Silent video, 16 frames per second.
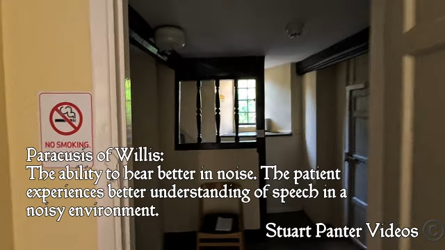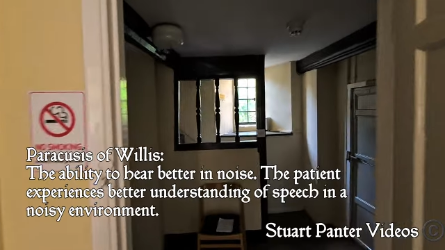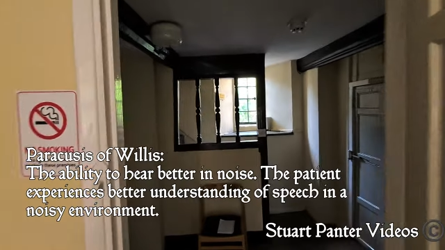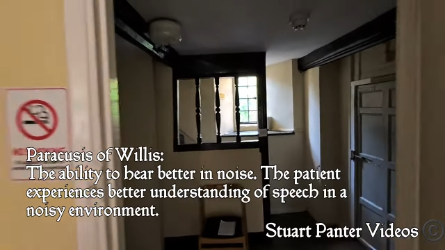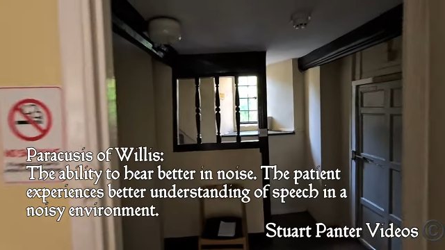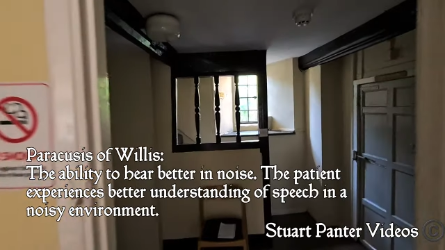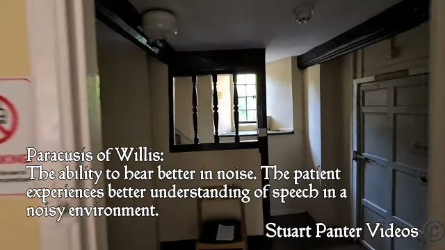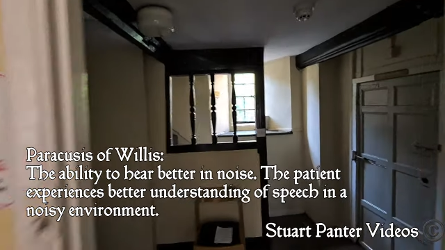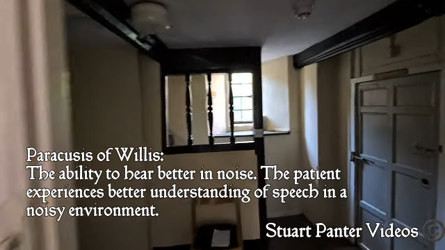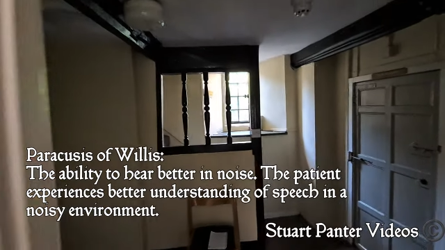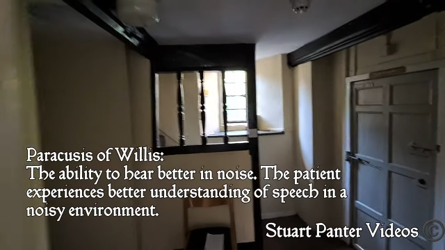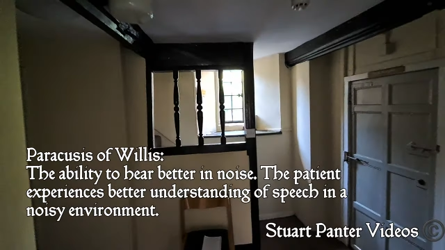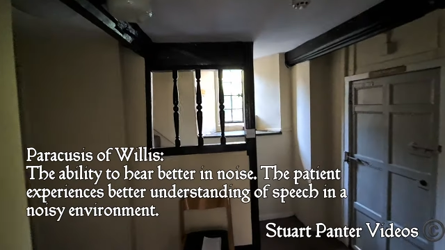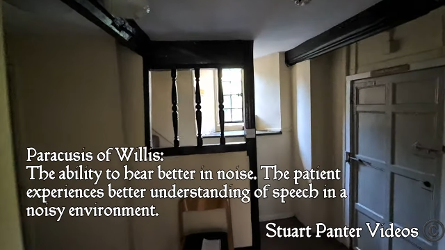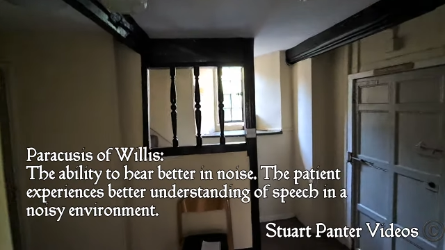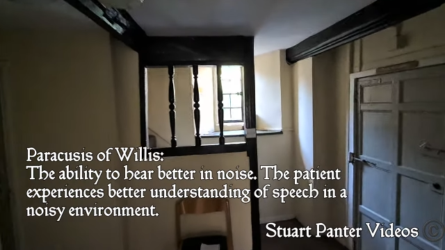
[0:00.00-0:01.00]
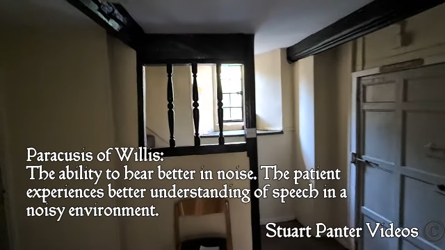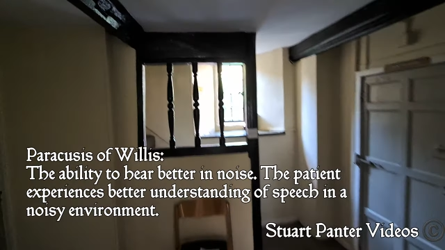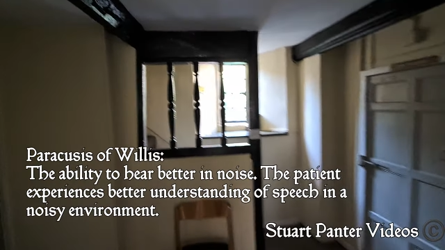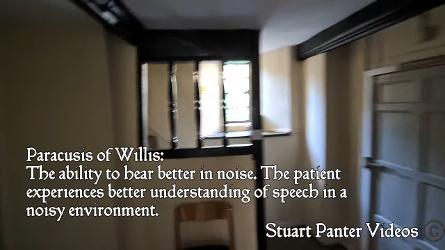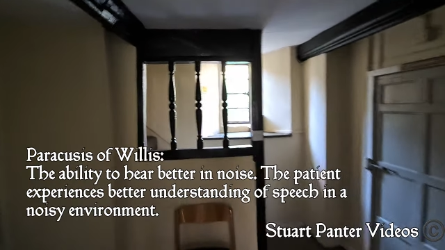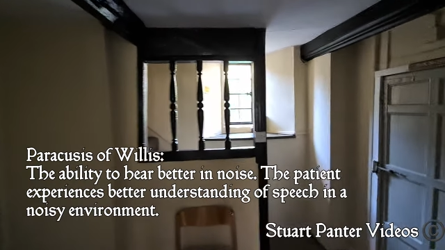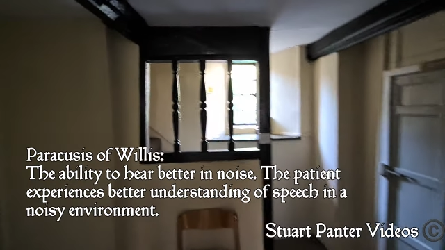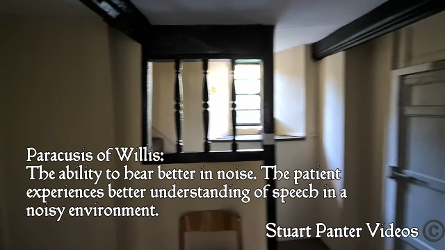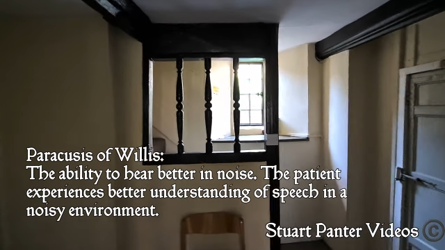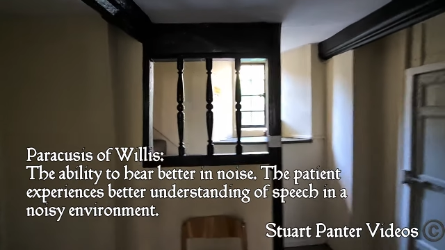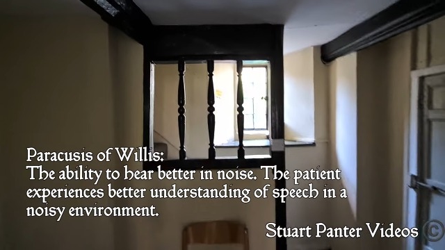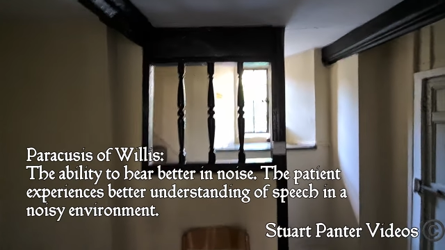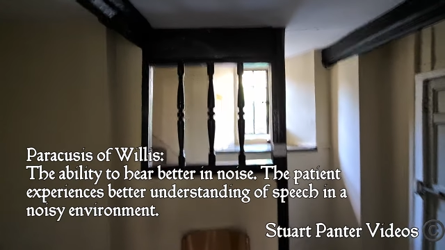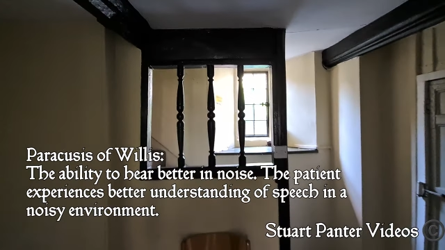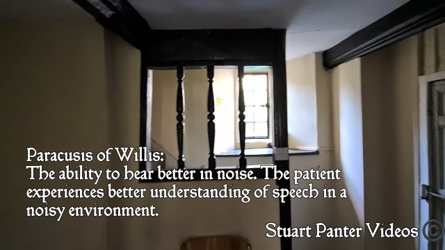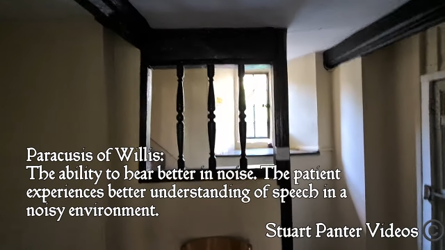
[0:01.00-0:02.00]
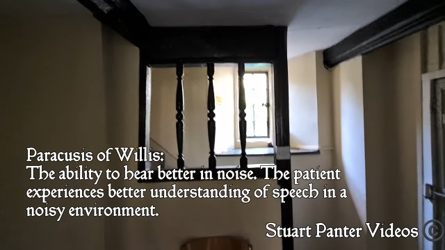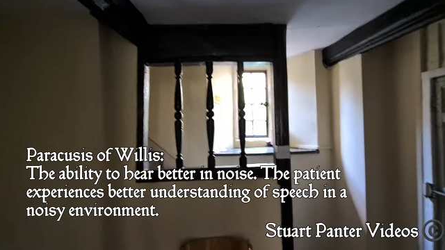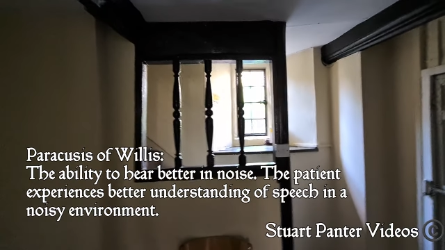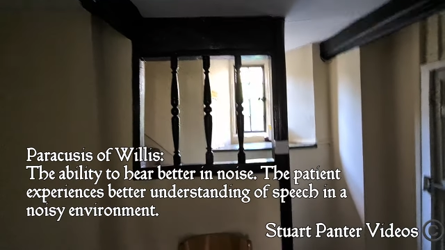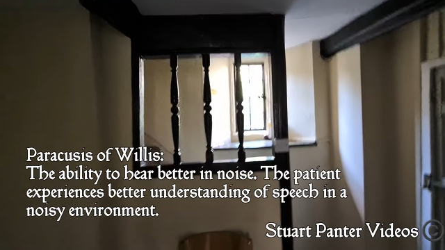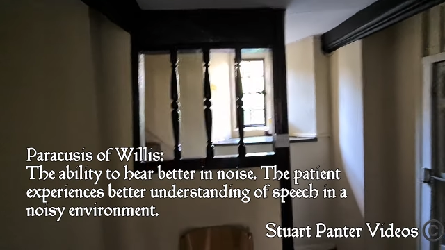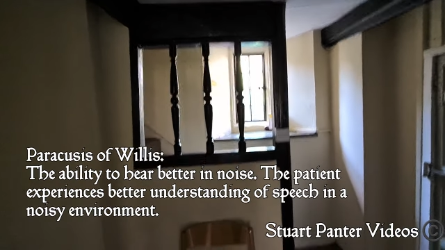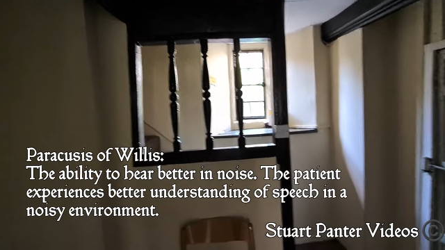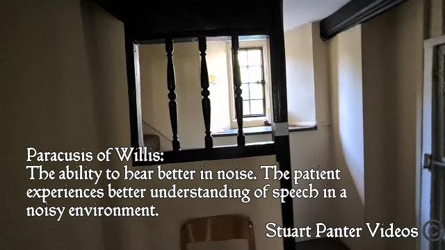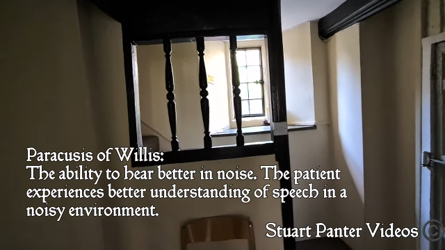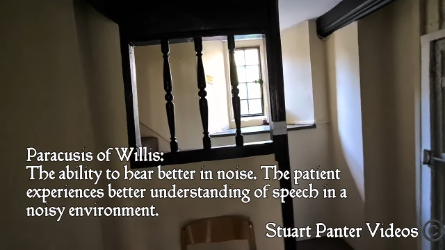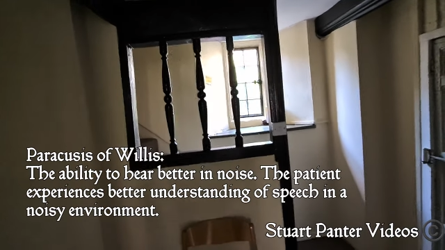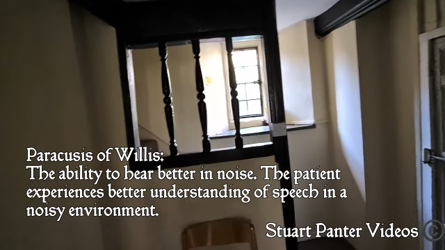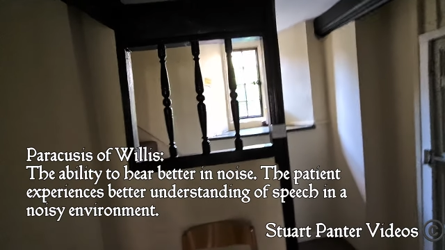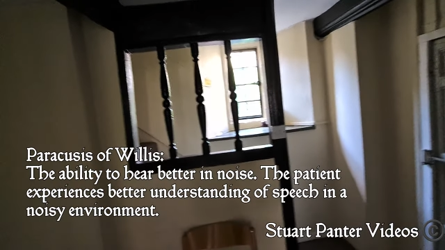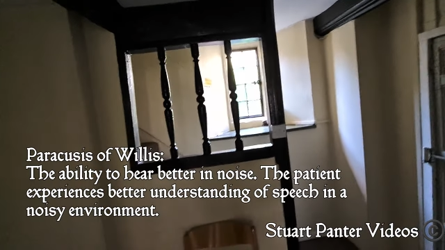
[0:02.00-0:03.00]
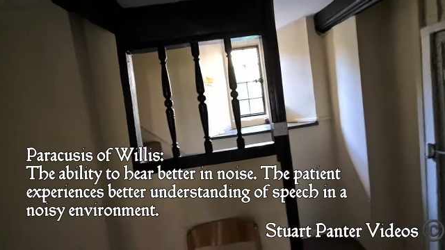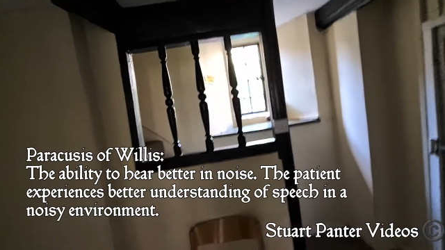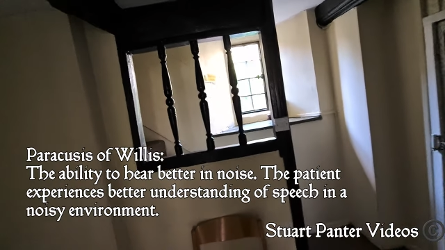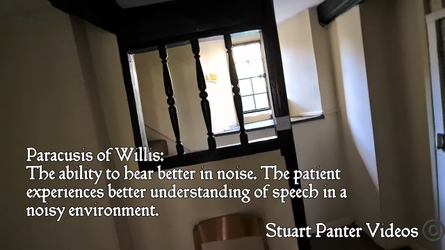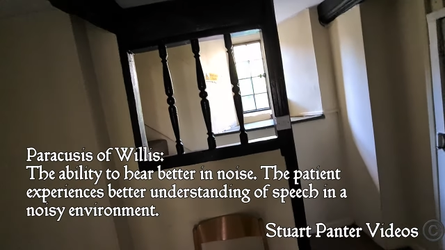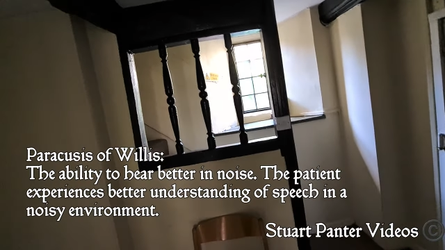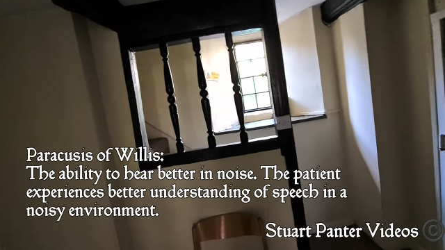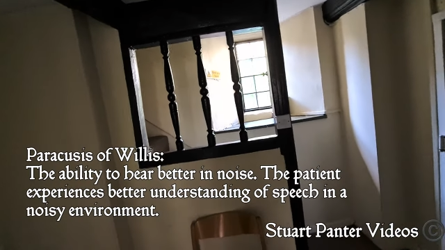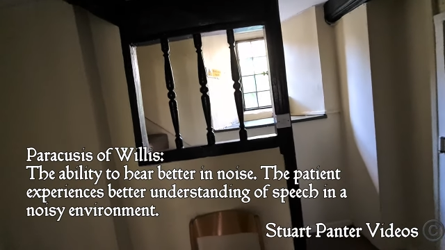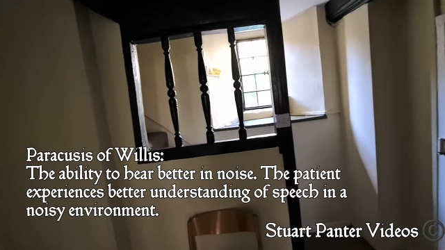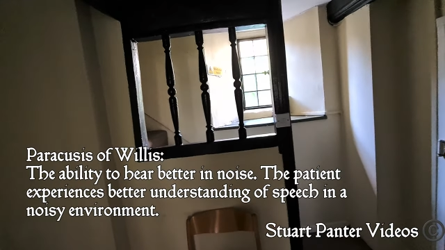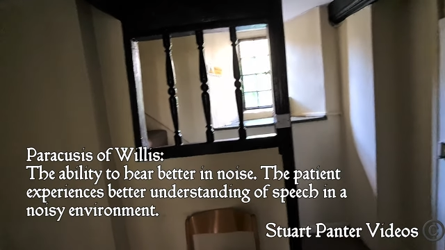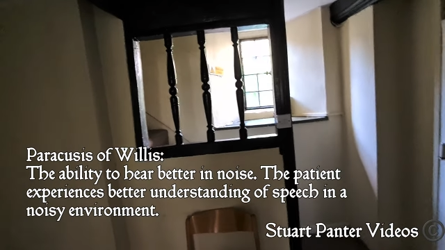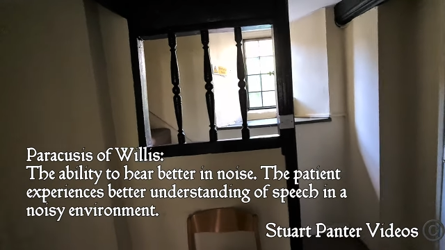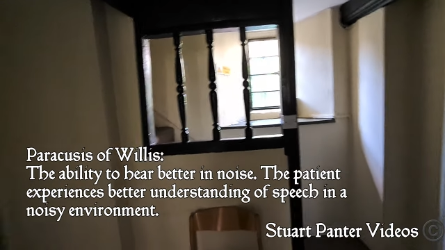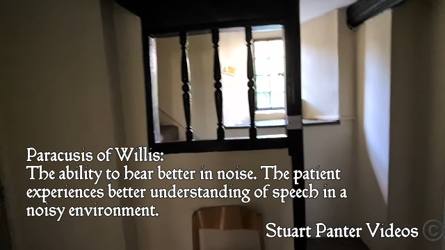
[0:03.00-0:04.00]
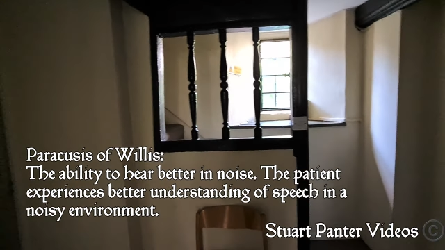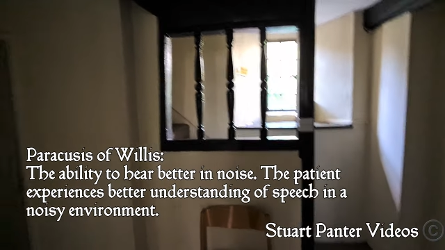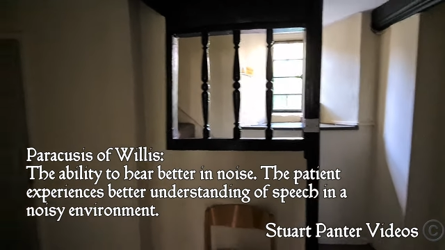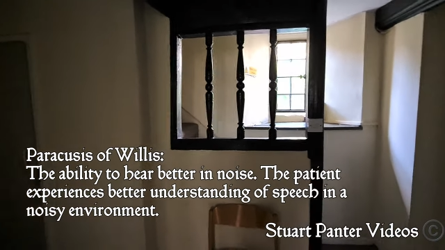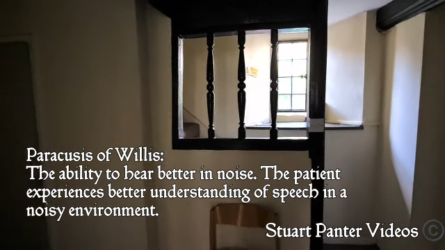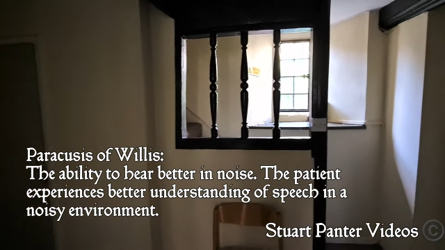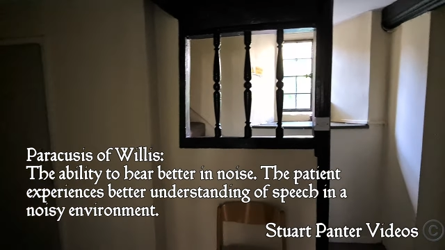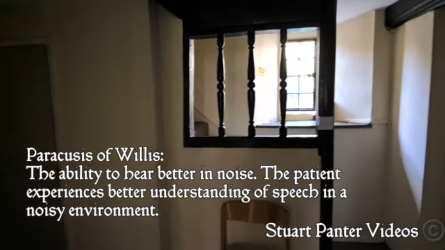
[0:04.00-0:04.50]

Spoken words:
No face is visible, so there are no lips to read.